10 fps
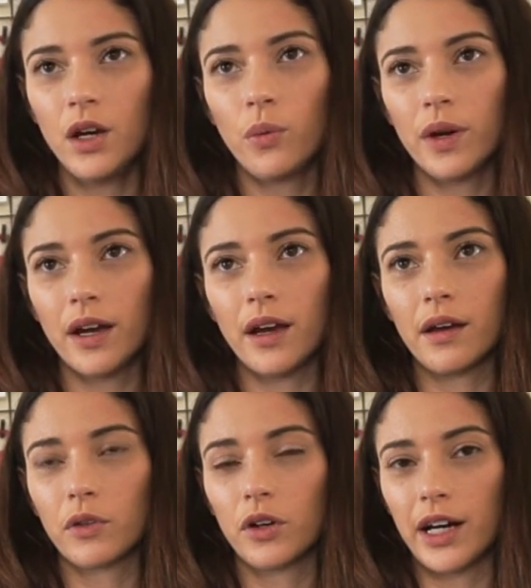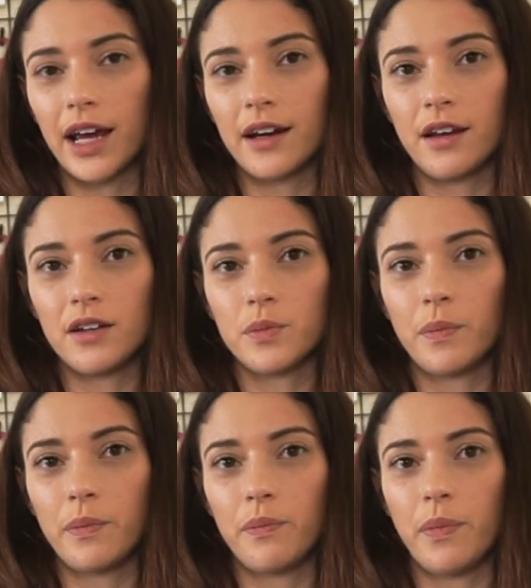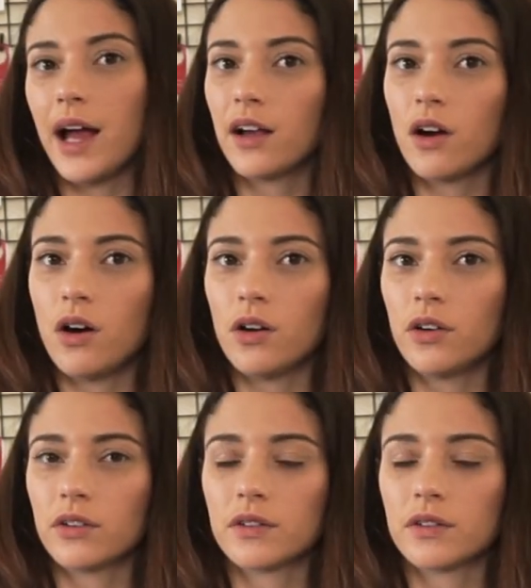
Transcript: We are created by God,